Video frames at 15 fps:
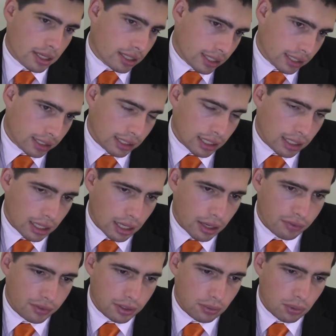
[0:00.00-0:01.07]
I think
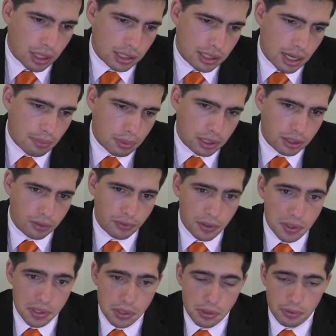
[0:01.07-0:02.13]
after what's happened in the
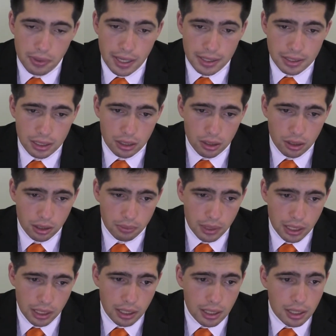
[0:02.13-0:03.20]
first 2 rounds, they're not going to
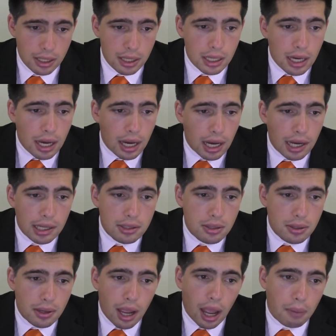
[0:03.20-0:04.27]
be
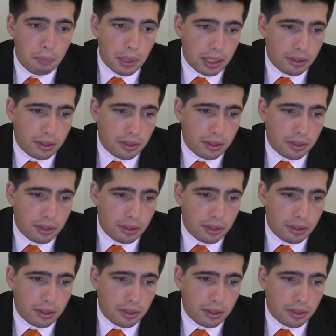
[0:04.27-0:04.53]
too happy.